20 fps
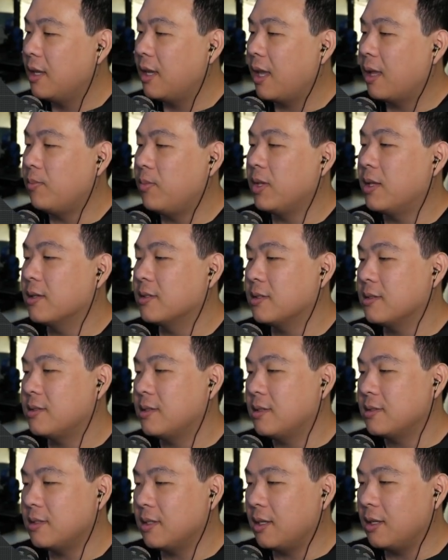And because this
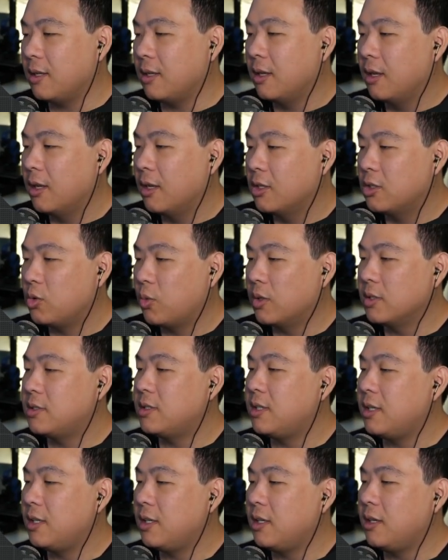is a
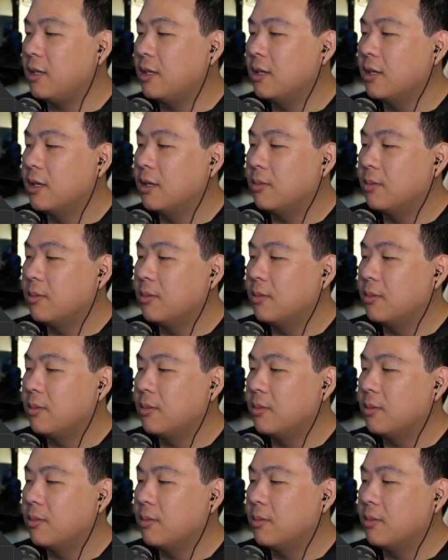20